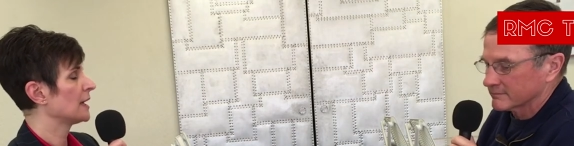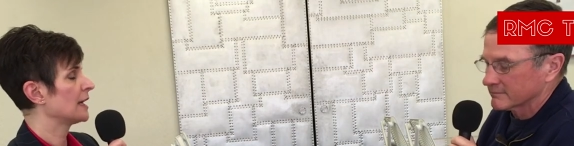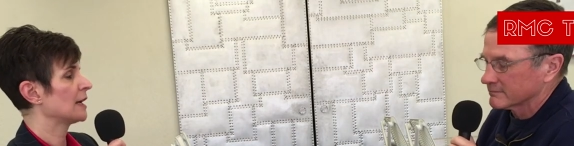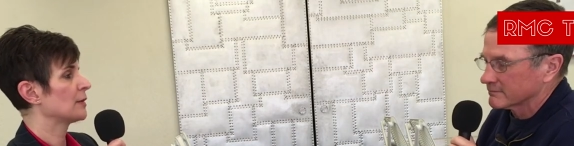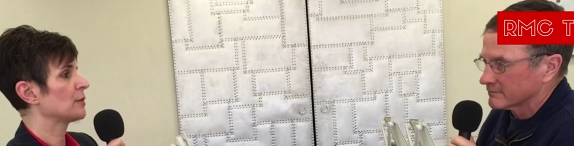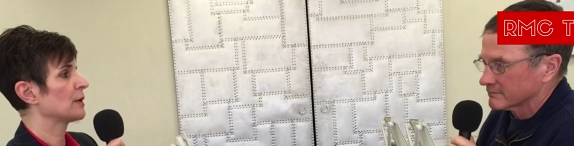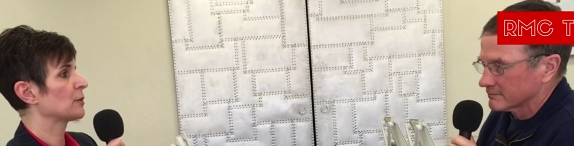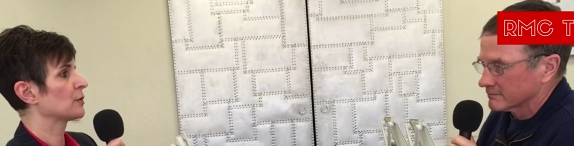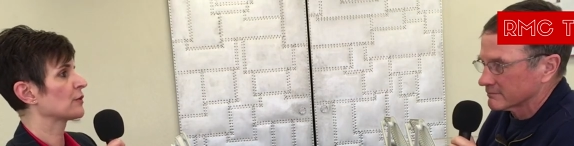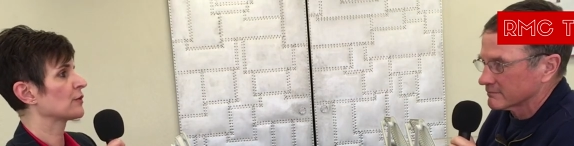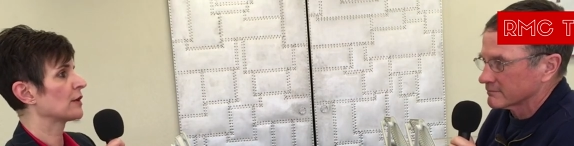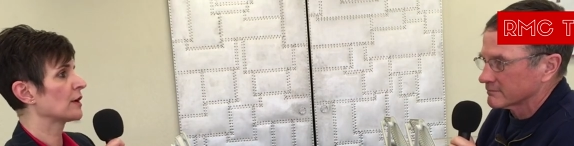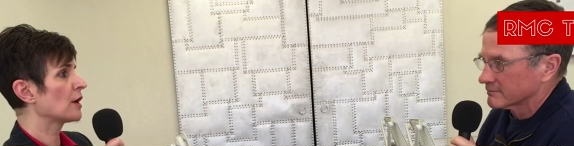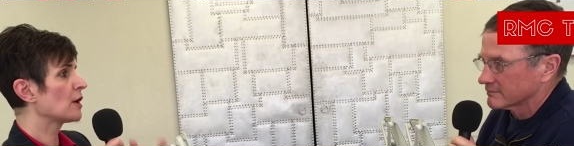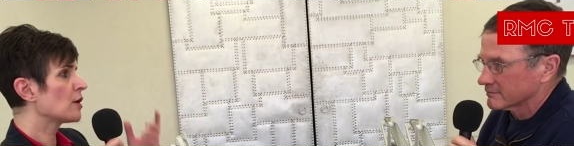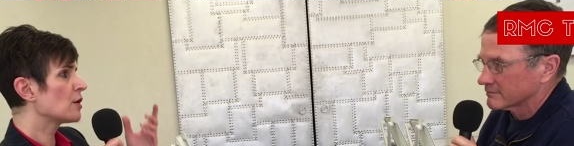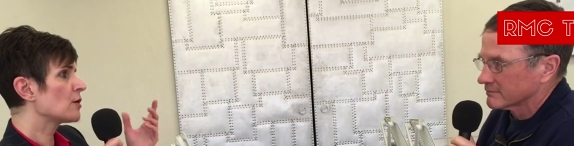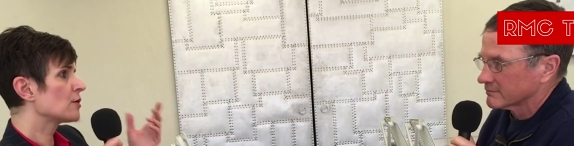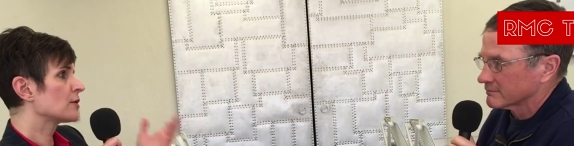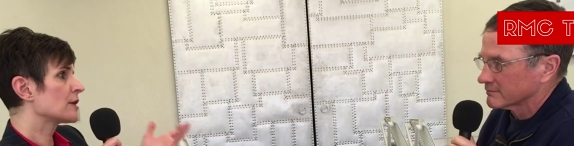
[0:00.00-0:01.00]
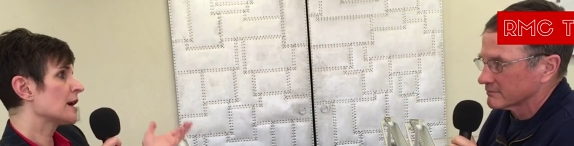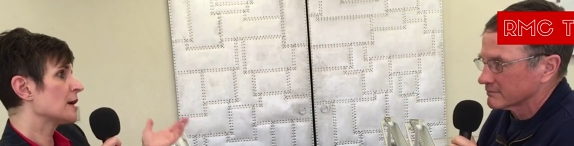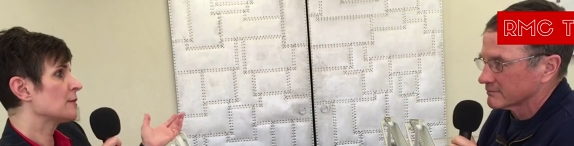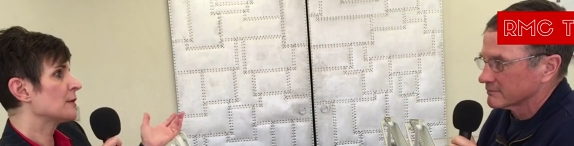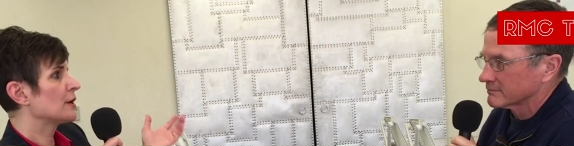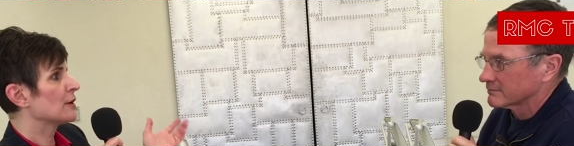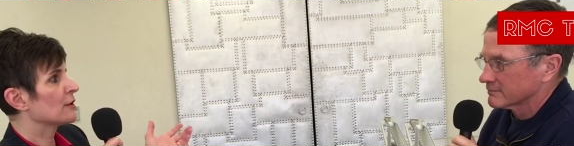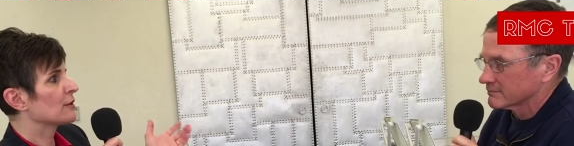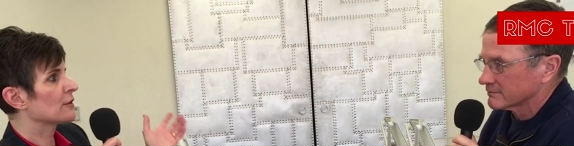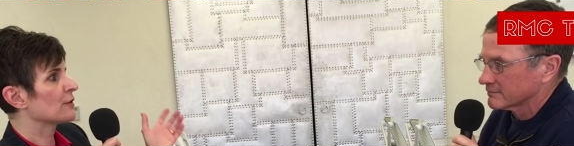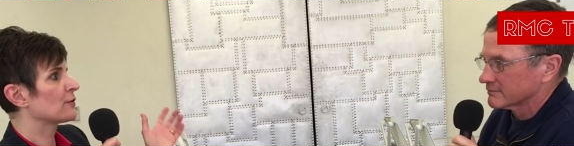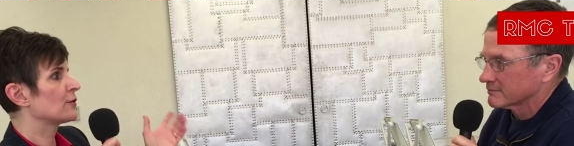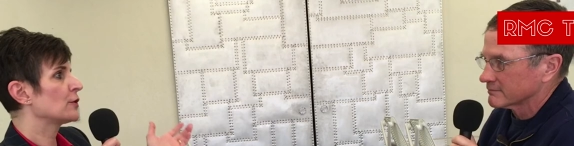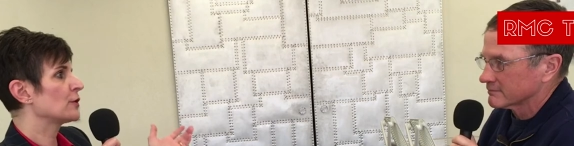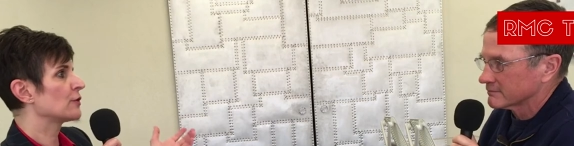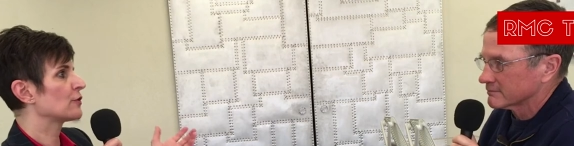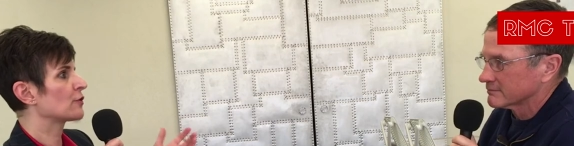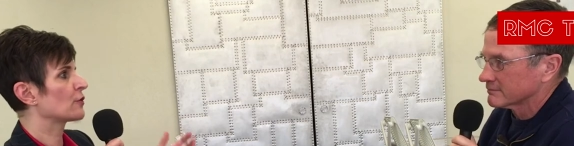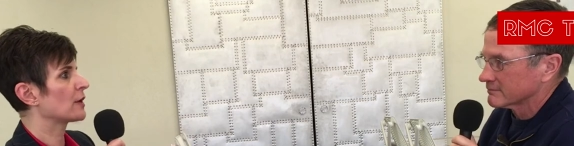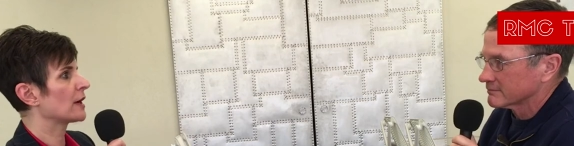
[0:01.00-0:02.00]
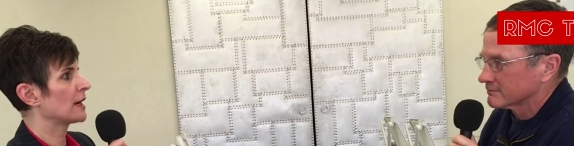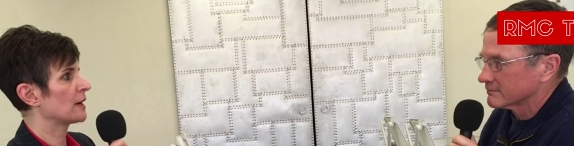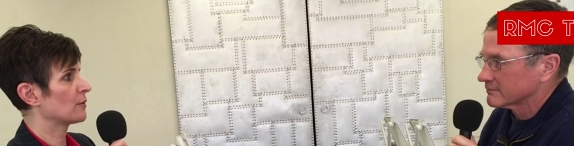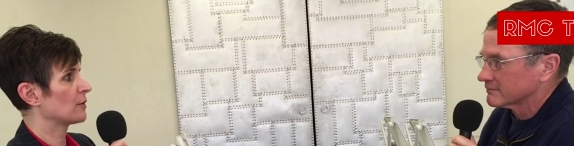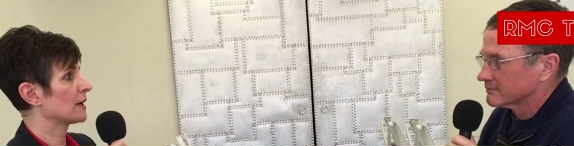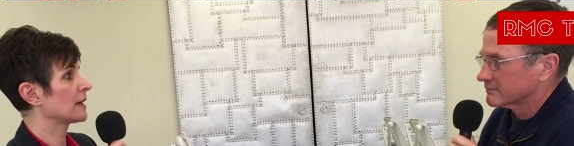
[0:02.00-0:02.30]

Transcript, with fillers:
Speaker 1: and people say, "Oh, come here, the food is great."